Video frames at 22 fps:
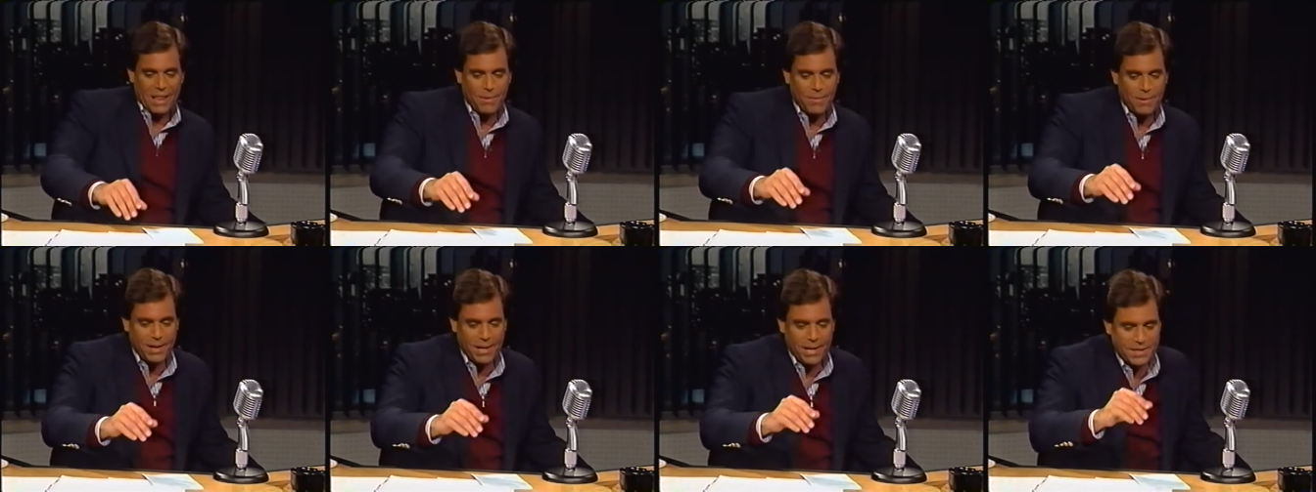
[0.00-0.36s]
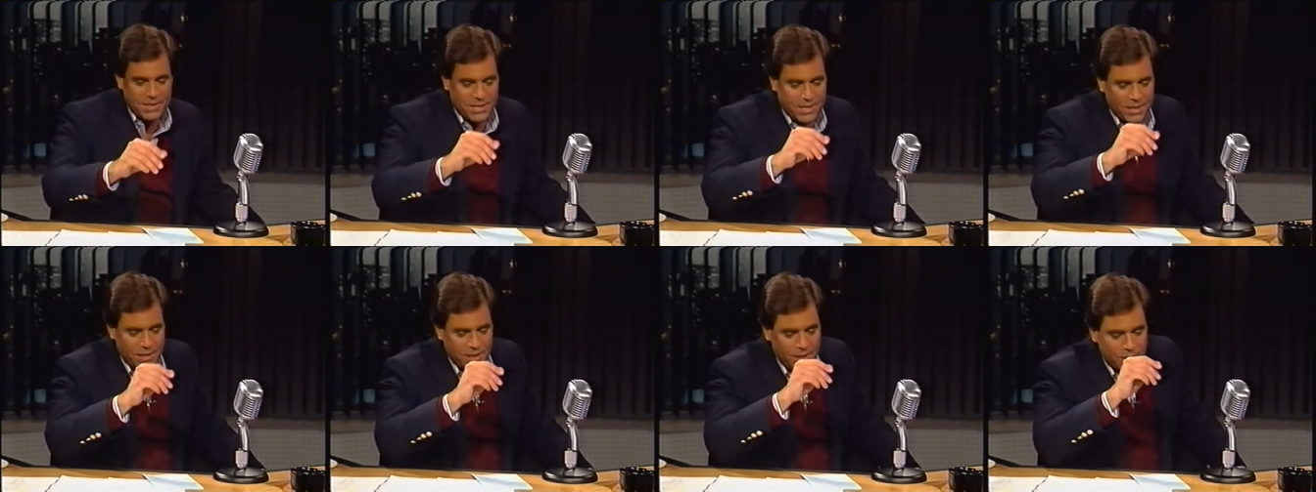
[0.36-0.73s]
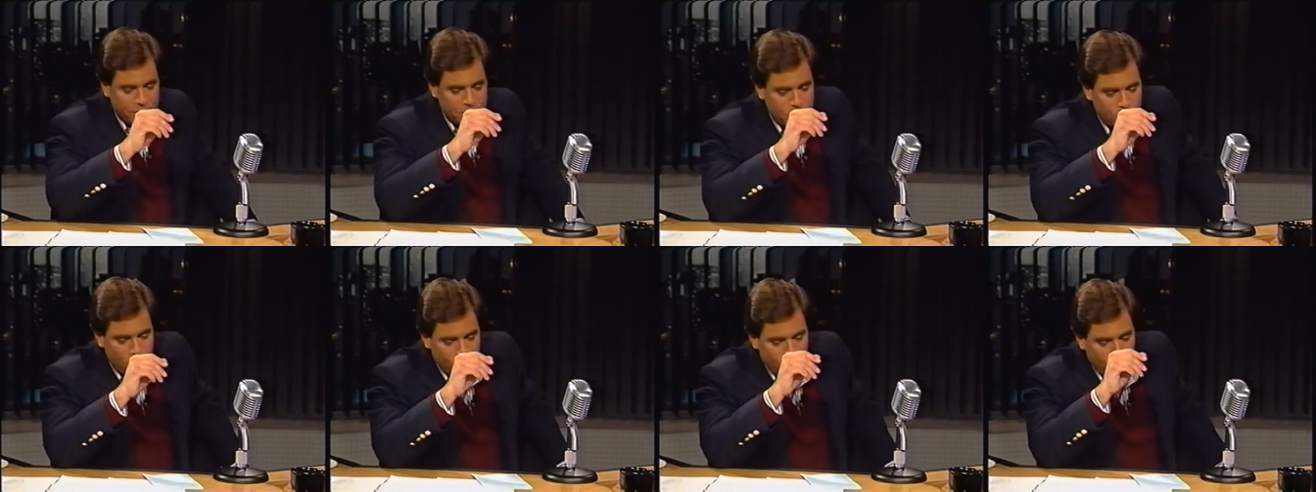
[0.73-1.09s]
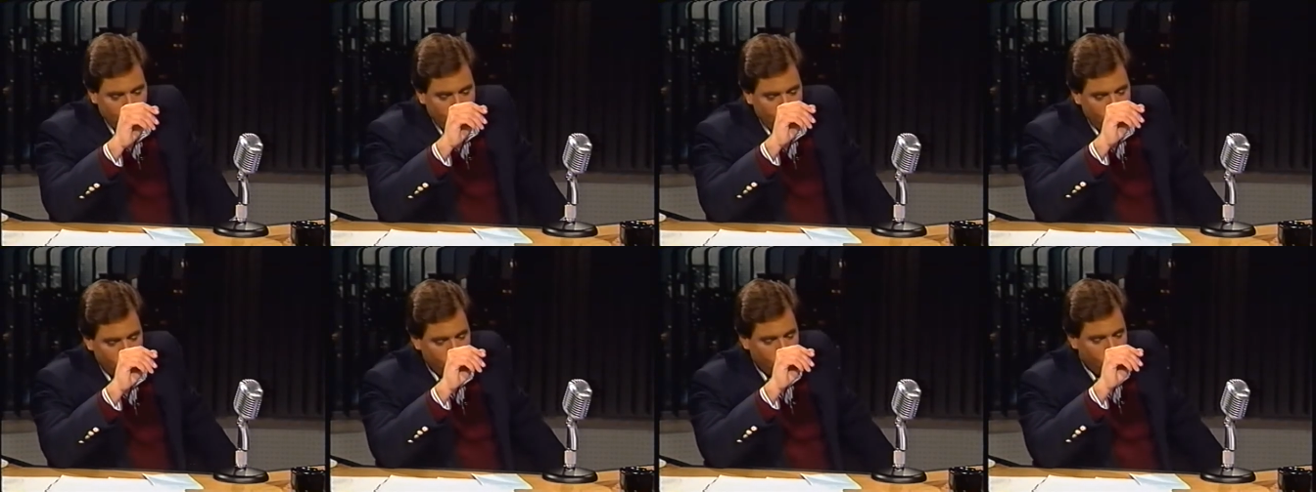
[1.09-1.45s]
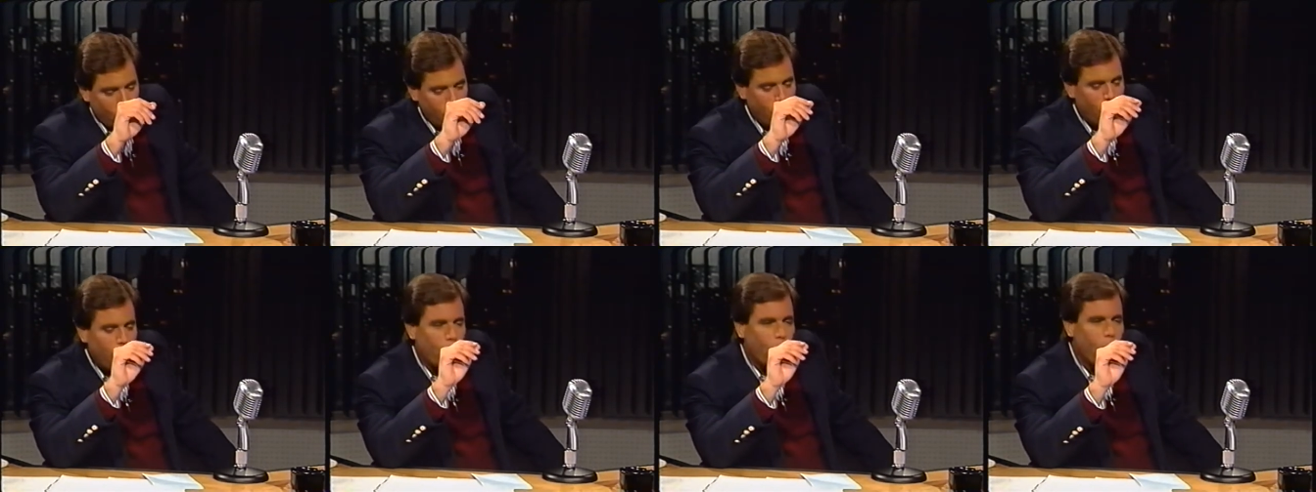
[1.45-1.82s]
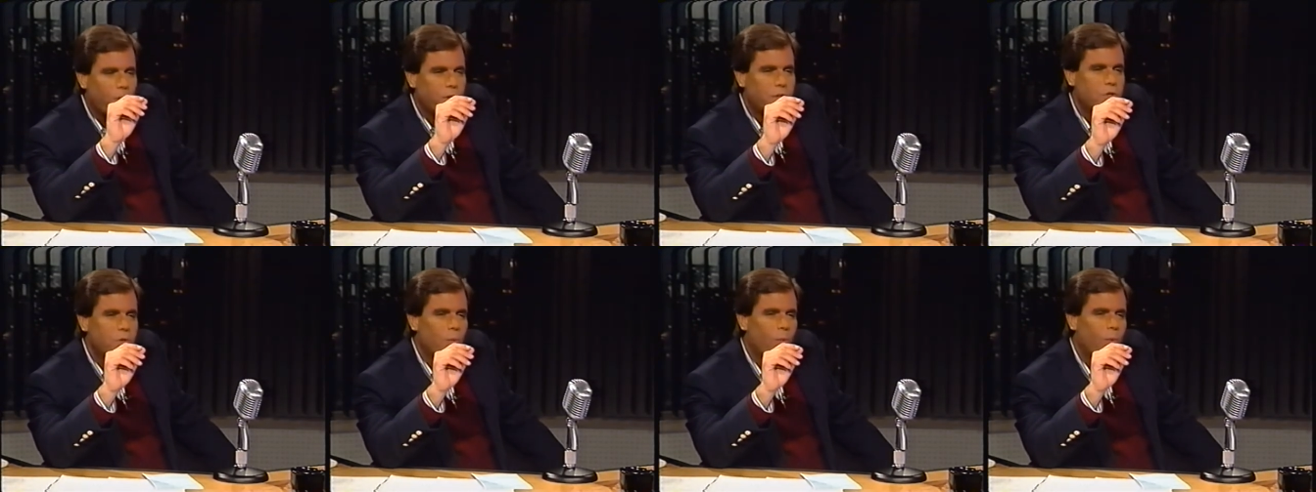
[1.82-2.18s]
Let me ask you this. I don't what's,
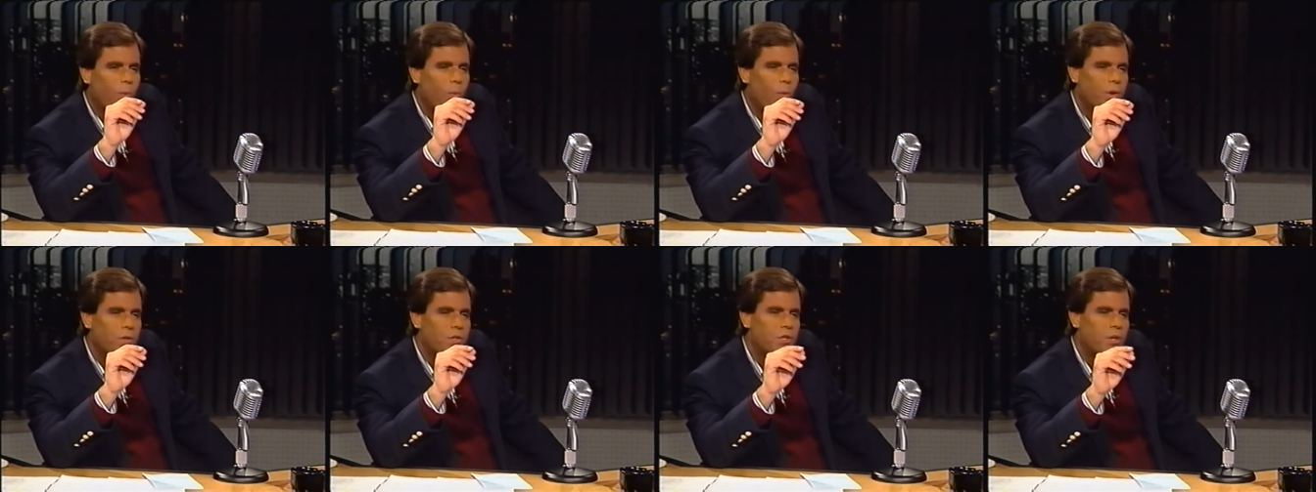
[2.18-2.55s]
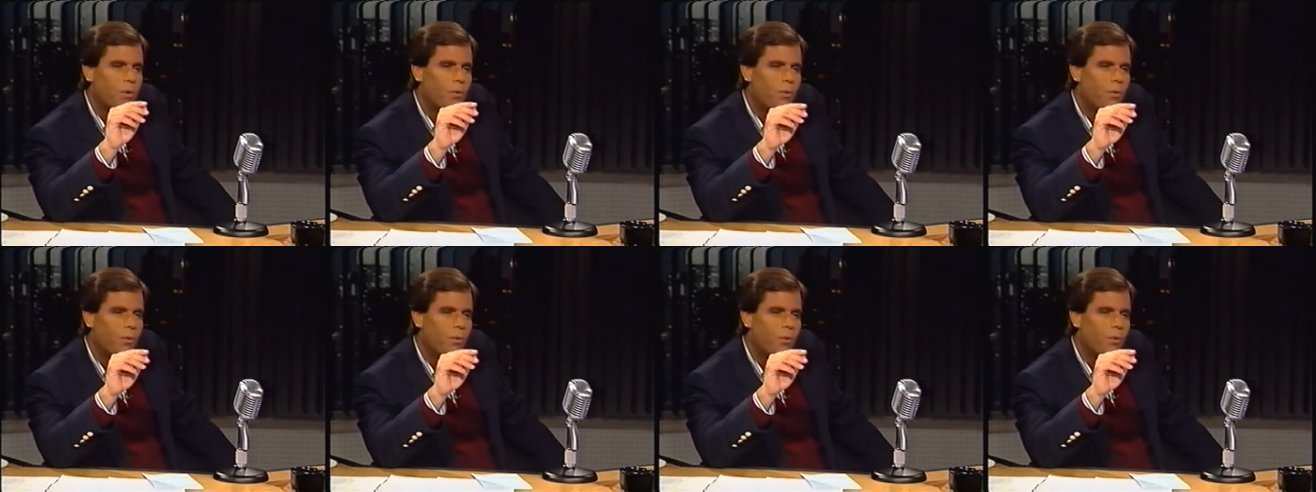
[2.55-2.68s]
care what you What's your